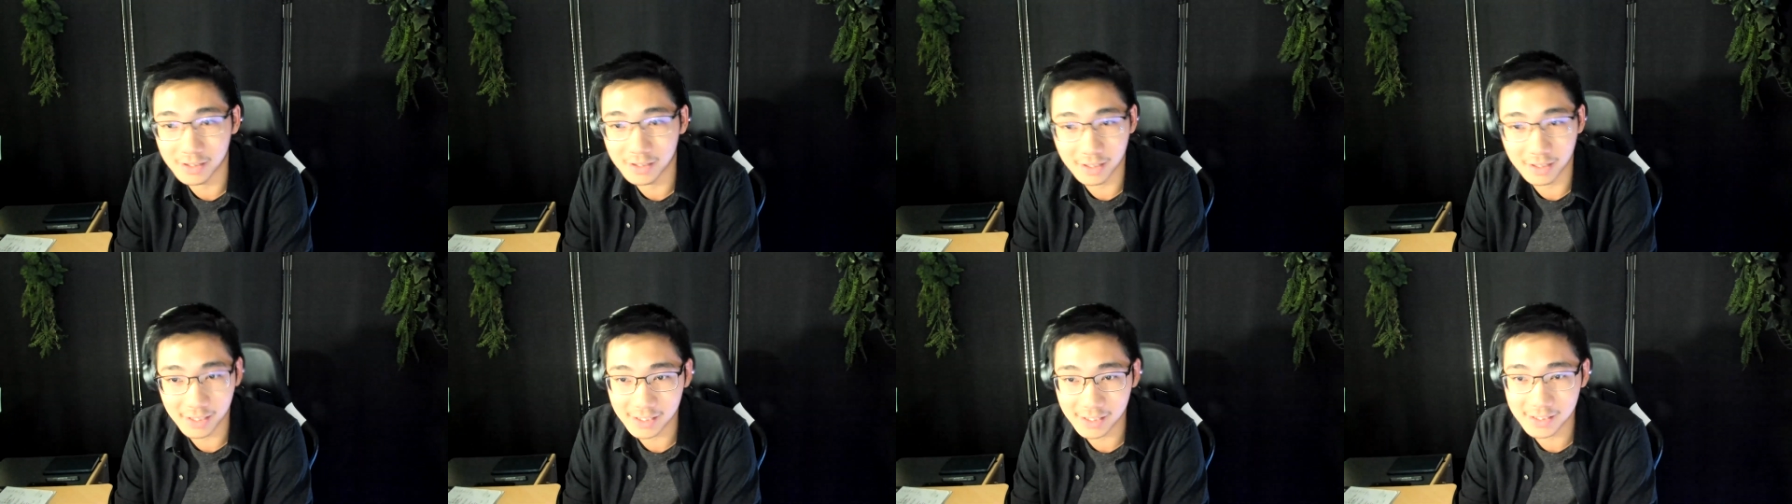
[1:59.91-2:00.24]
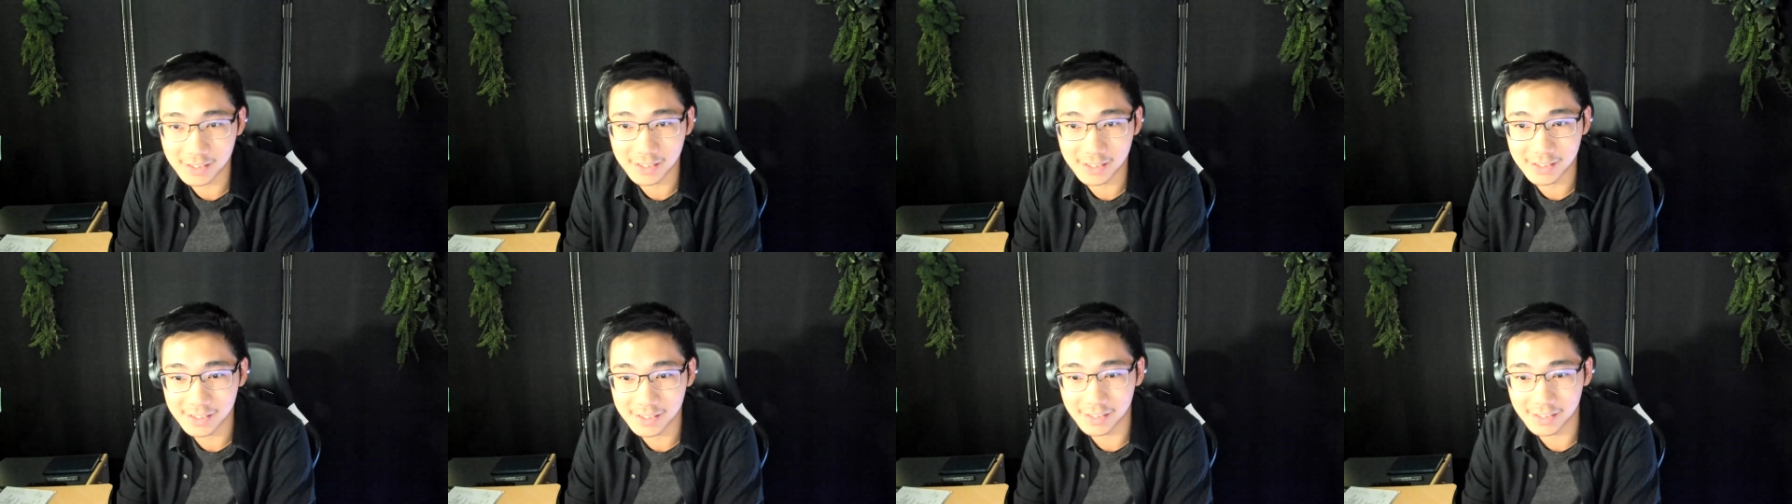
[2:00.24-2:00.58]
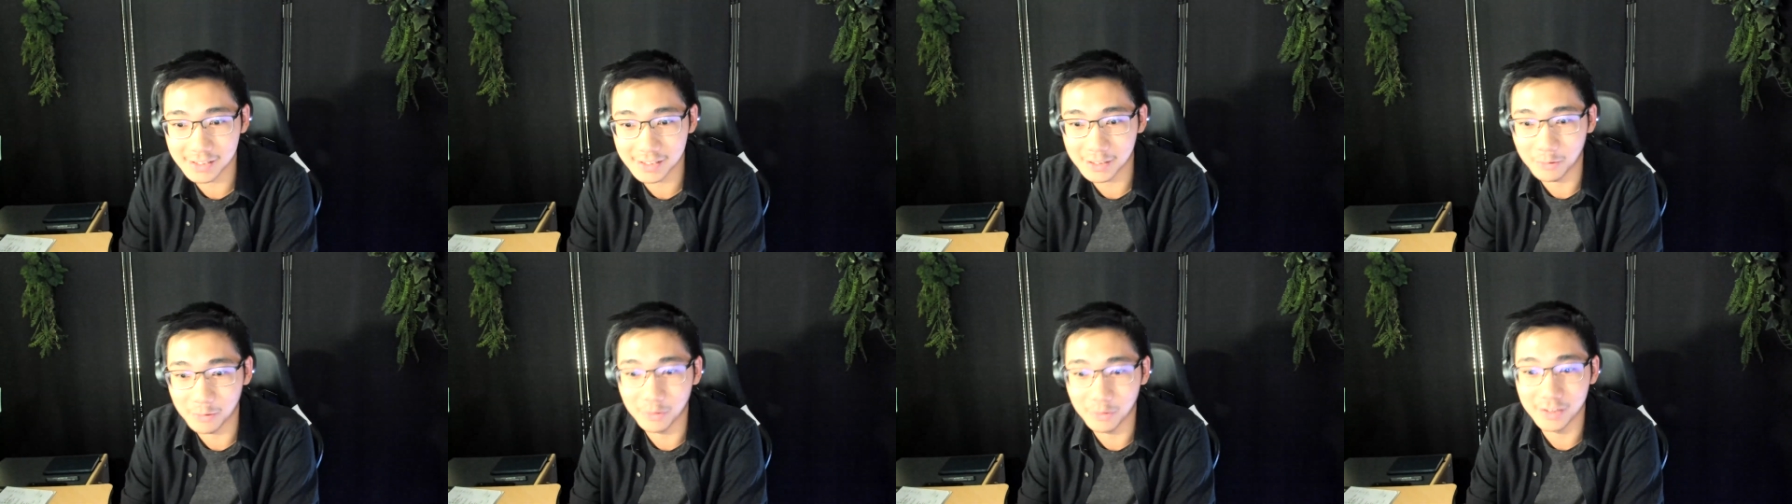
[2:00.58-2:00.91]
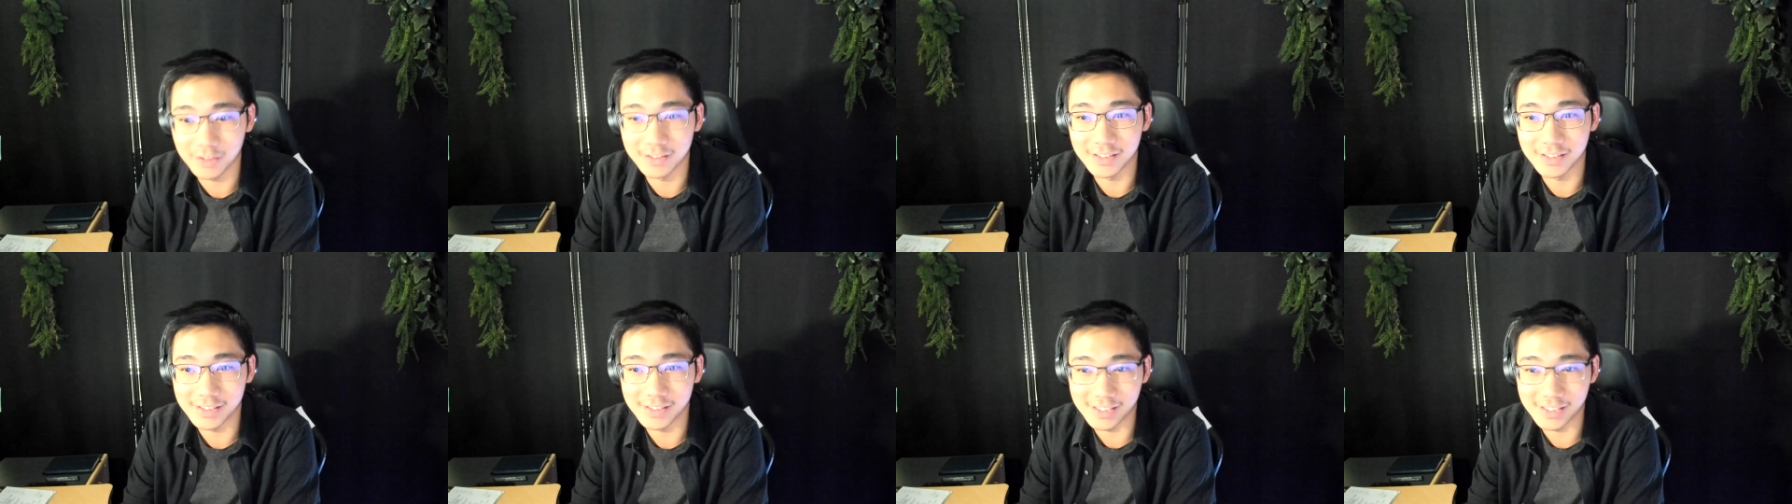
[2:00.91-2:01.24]

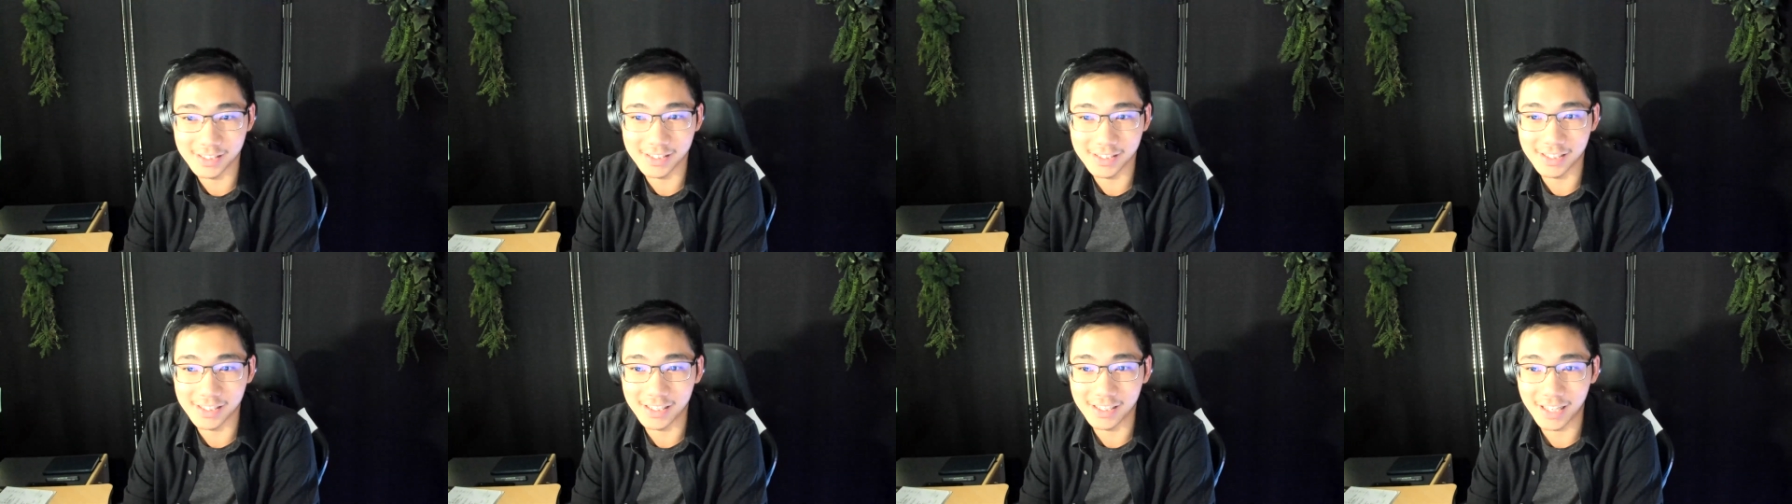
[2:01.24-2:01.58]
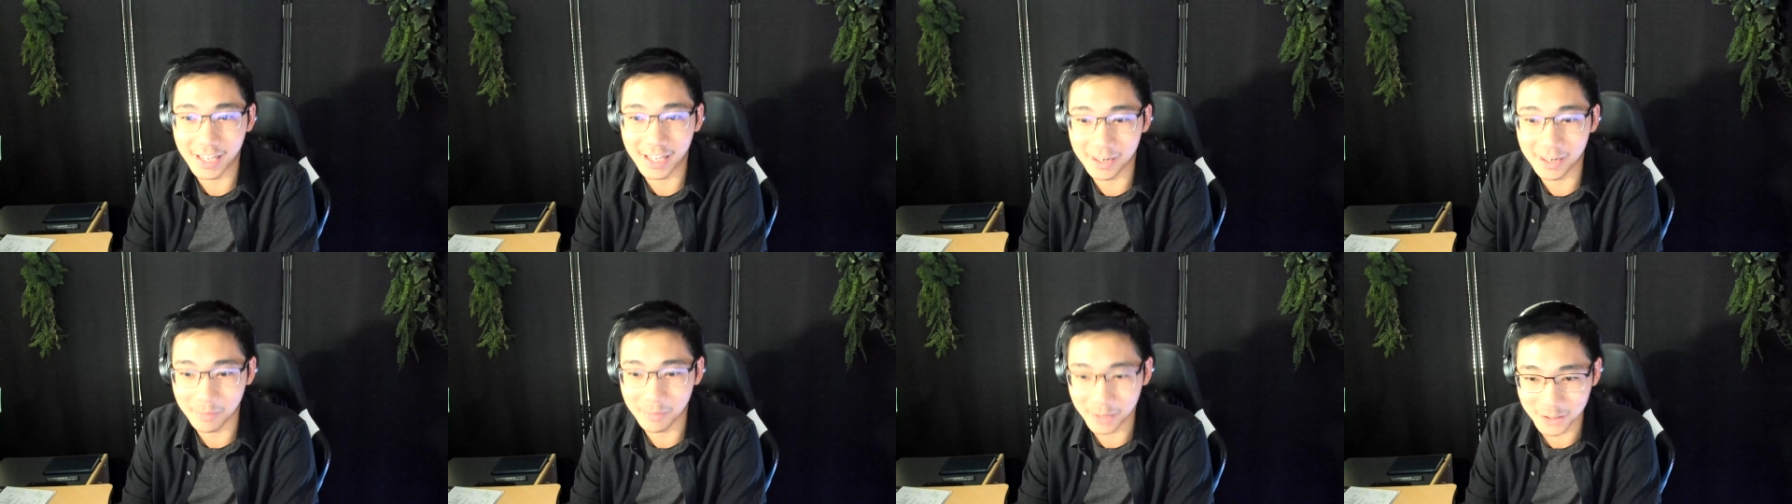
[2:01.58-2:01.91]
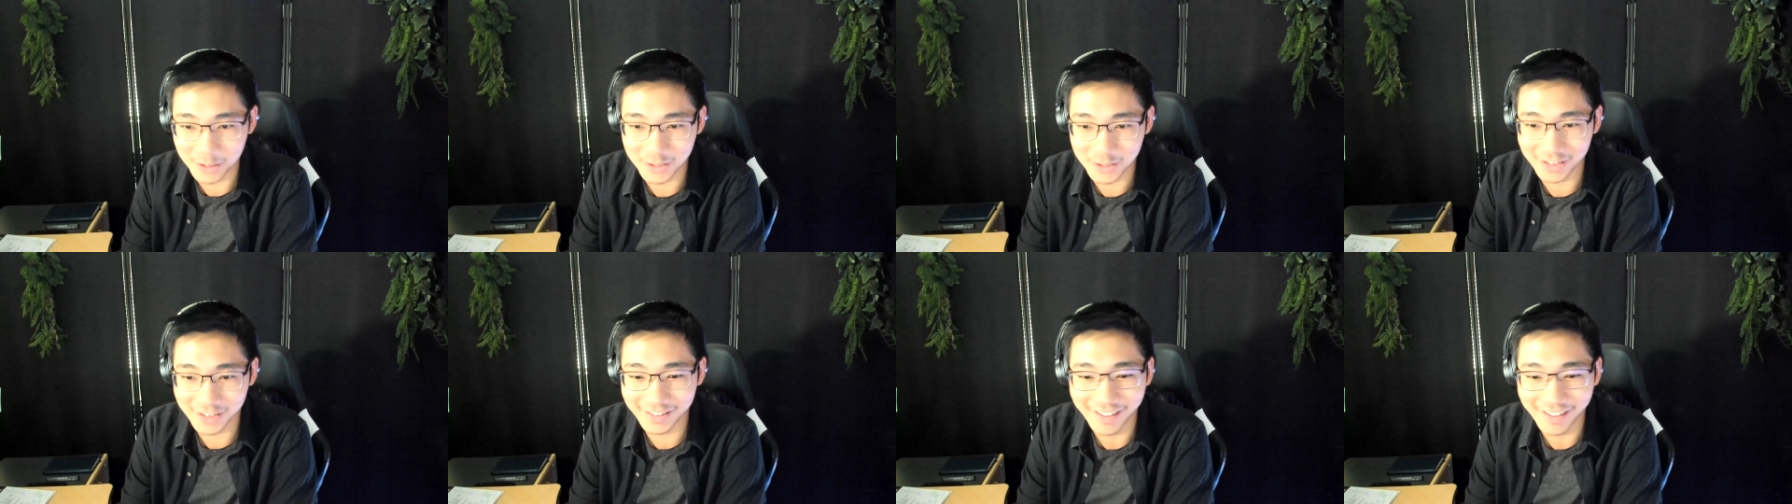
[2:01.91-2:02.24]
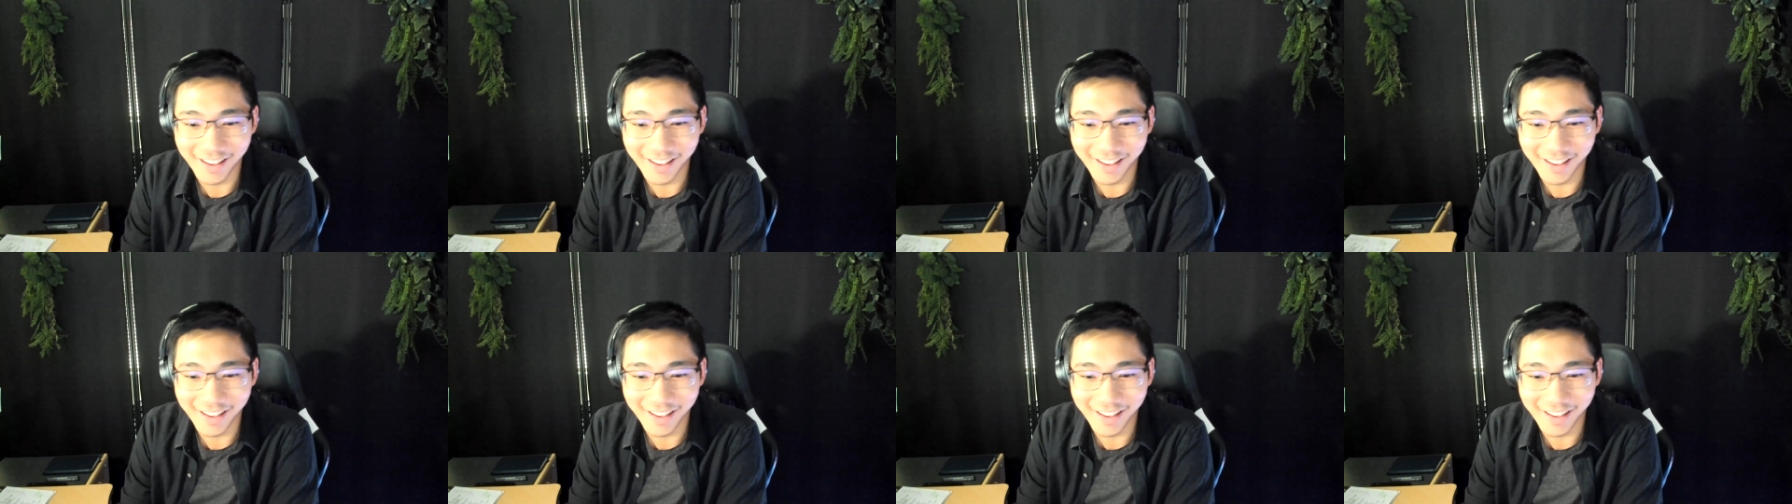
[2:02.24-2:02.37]
1961 Disney animation.